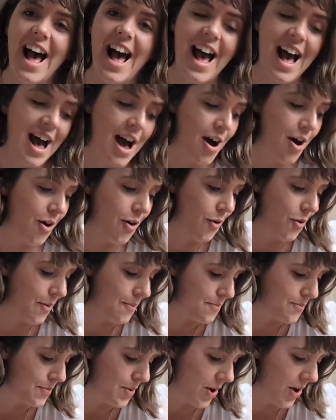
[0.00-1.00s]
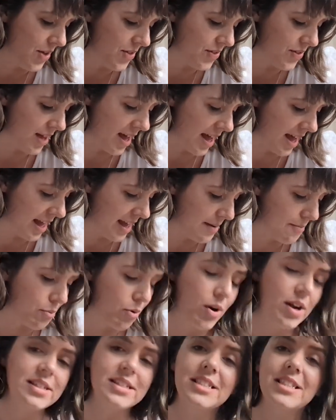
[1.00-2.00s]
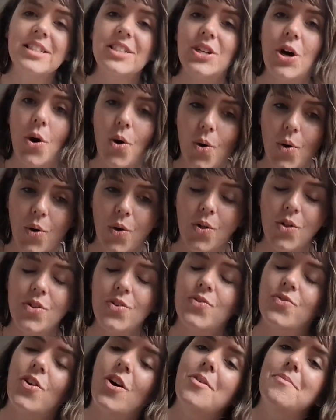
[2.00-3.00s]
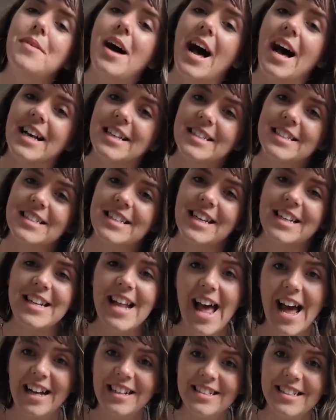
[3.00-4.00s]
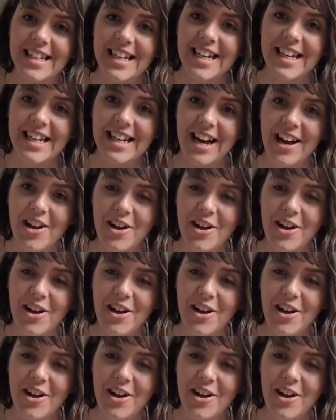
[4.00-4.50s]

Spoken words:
our birthday present haul from Asda and Aldi.